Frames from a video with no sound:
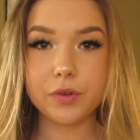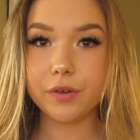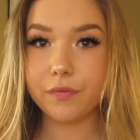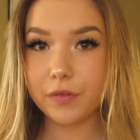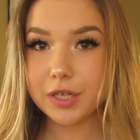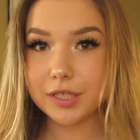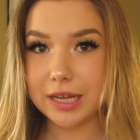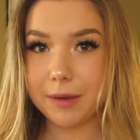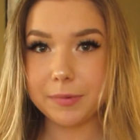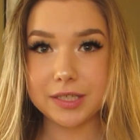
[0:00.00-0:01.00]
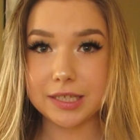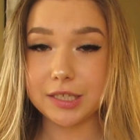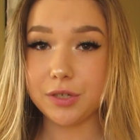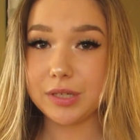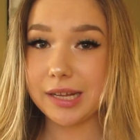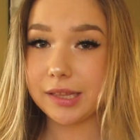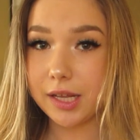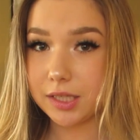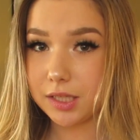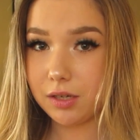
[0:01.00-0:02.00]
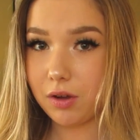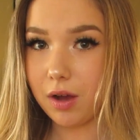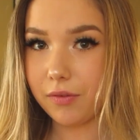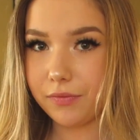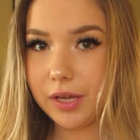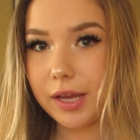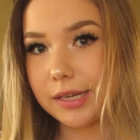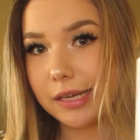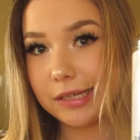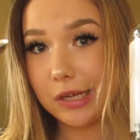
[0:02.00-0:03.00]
For your first step, it says that you take the instant coffee and